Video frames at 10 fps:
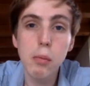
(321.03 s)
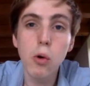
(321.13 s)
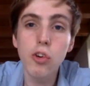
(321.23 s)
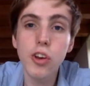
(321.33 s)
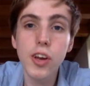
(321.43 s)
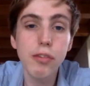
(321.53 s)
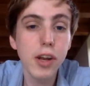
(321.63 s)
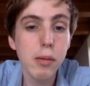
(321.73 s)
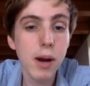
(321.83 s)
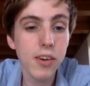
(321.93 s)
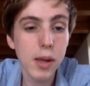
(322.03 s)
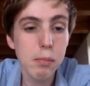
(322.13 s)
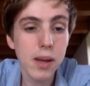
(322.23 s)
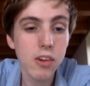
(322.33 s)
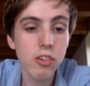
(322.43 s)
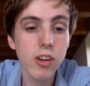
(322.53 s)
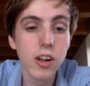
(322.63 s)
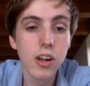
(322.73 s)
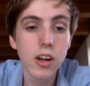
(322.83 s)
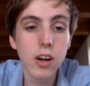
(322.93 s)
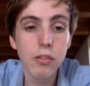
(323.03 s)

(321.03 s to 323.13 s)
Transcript: care more significantly about impacts